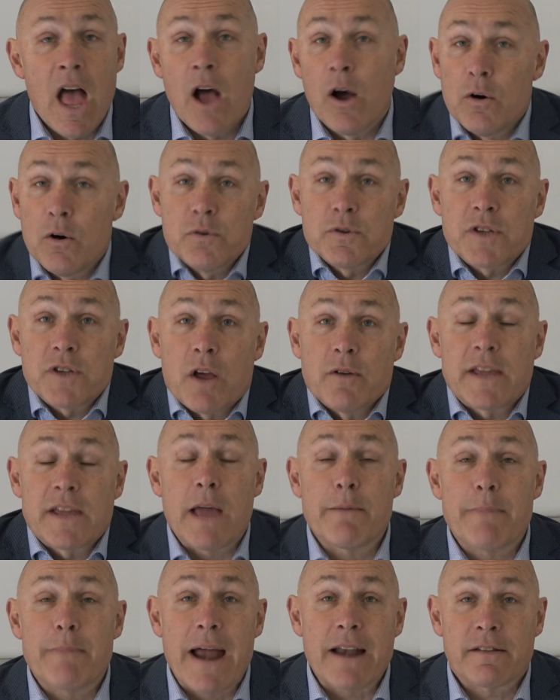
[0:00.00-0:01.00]
Also
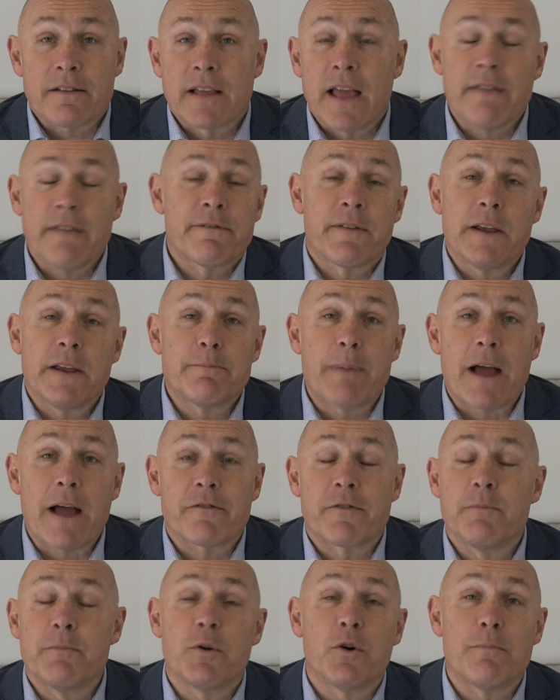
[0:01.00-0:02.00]
get feedback
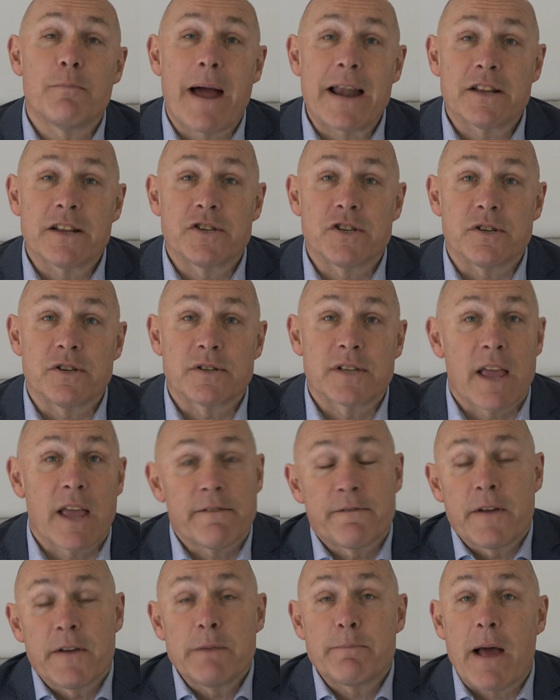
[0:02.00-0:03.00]
from your managers, get
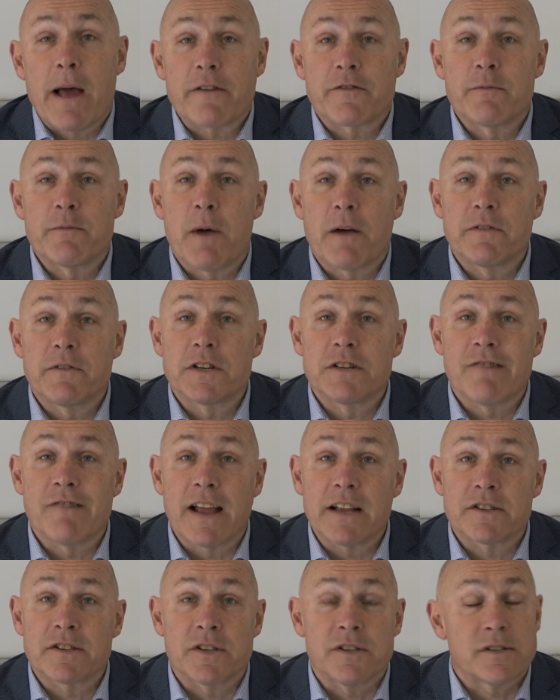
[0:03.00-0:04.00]
feedback from other
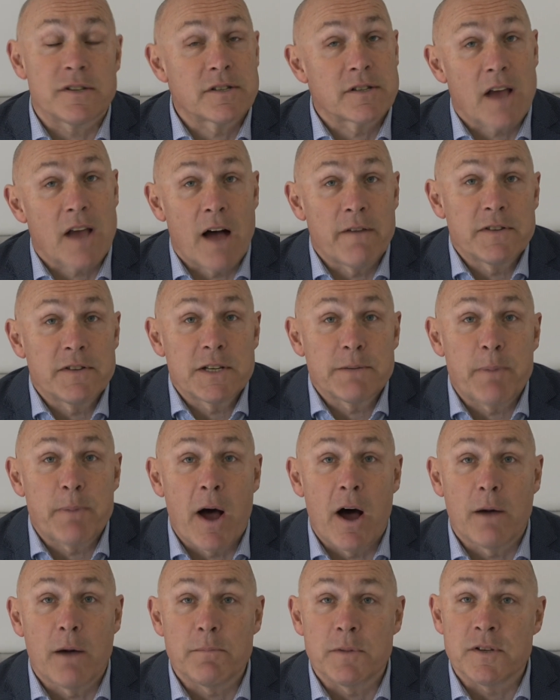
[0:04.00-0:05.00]
directors, other
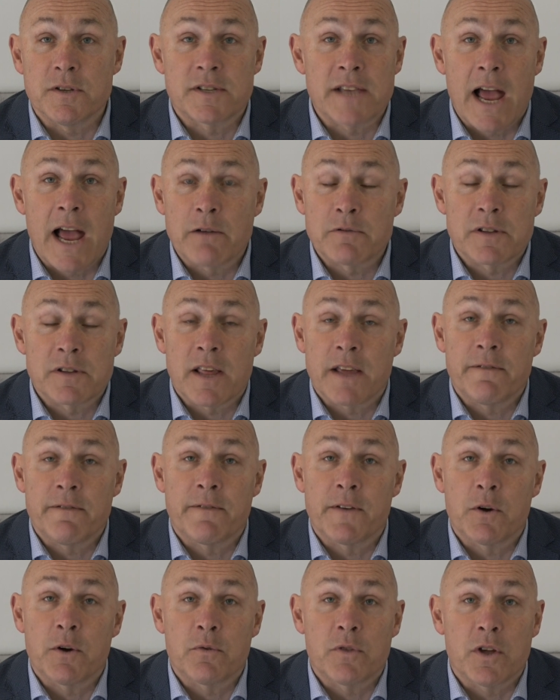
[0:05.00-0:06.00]
departments. How do they
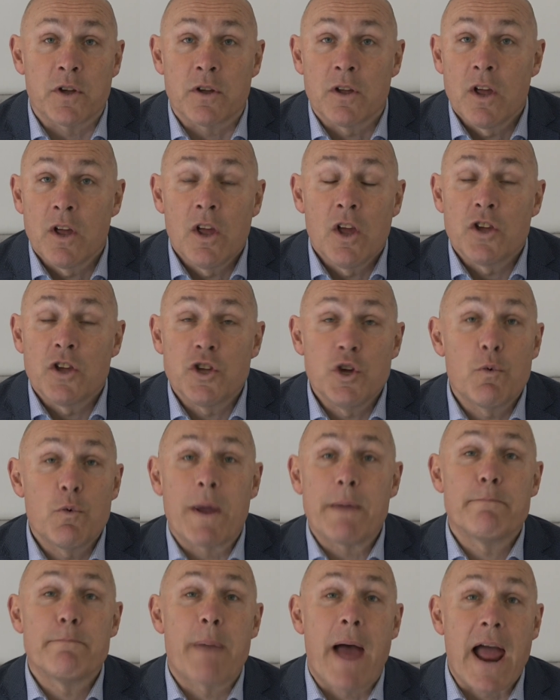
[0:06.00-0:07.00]
feel that you
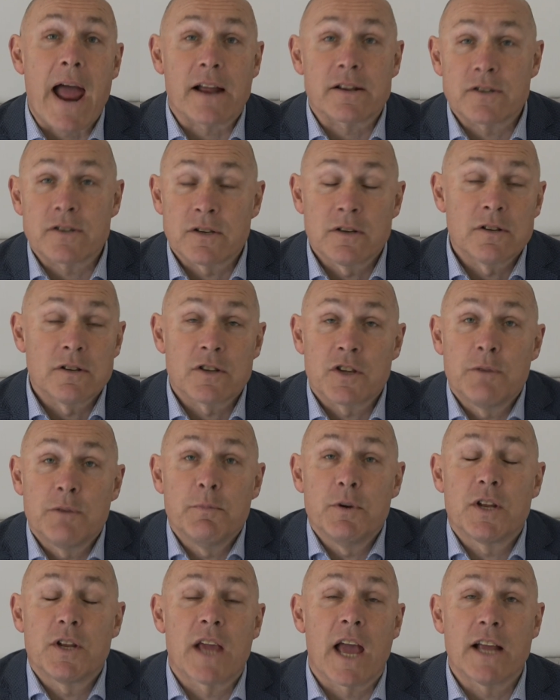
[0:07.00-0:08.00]
impact
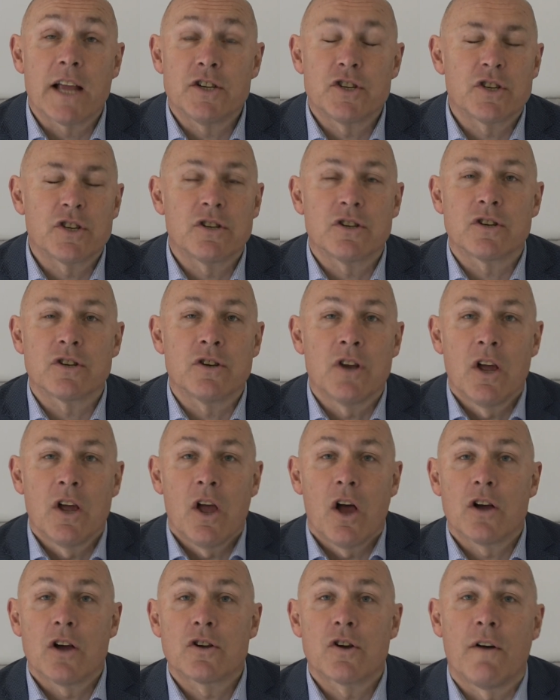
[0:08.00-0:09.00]
communication
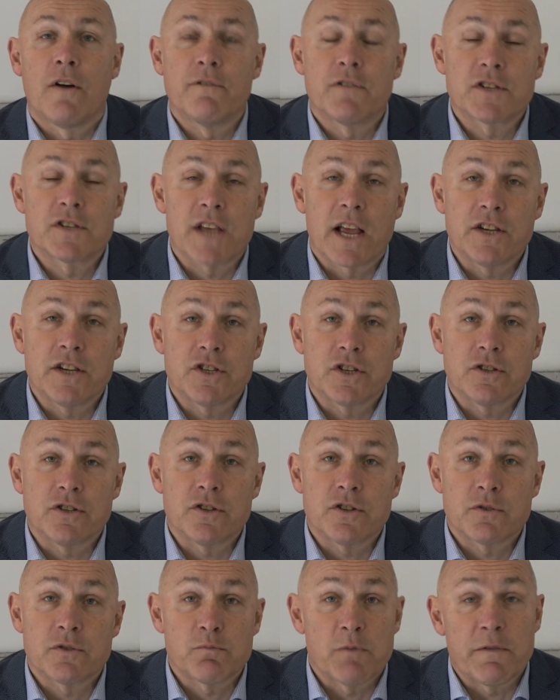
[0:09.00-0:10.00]
and
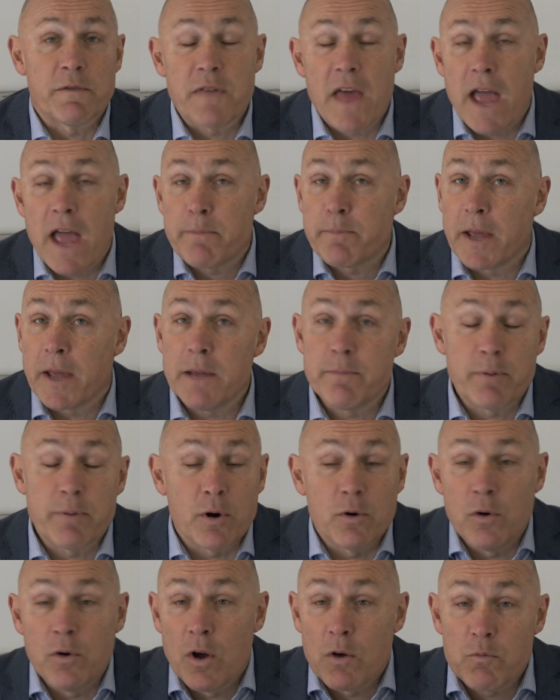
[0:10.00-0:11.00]
conversations with their
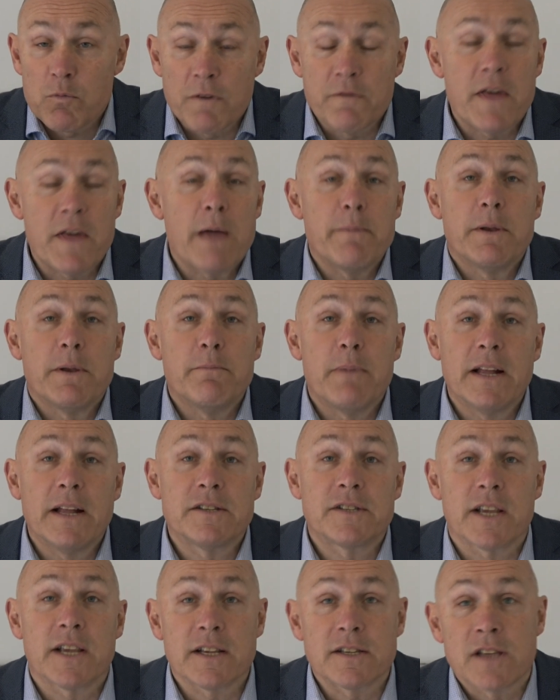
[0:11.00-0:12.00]
people, with them in
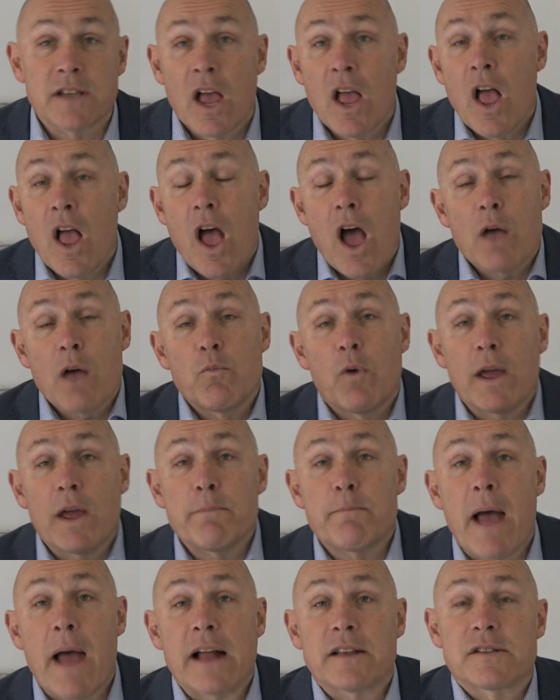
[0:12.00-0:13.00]
meetings, and what
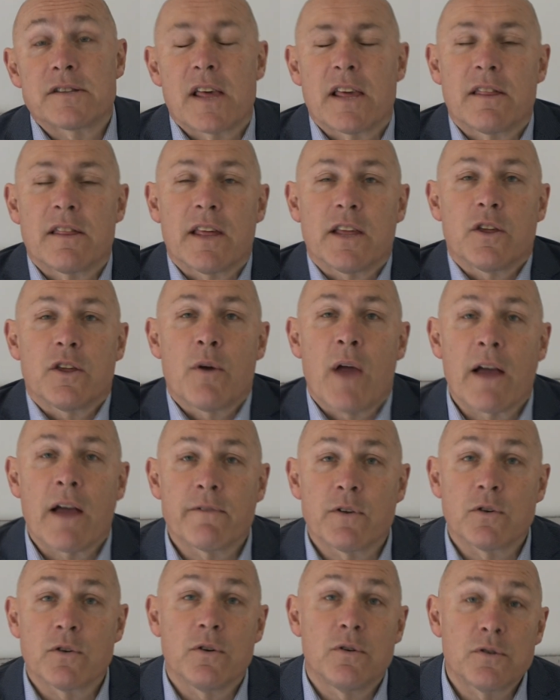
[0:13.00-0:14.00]
impact do they think you have
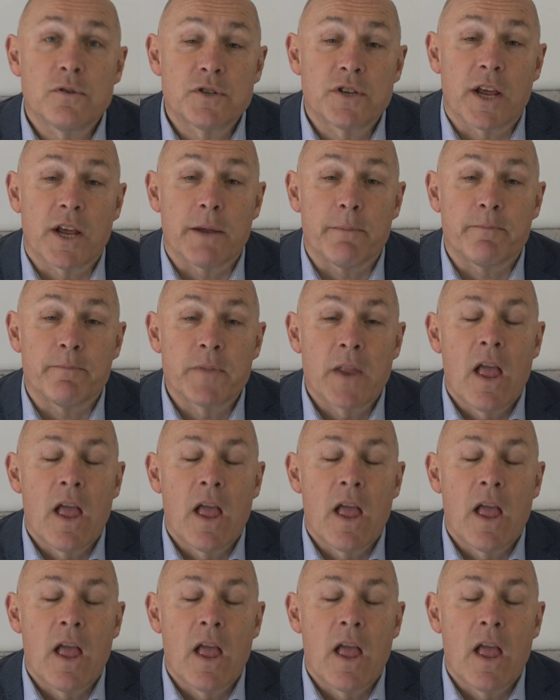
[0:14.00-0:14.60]
on your team?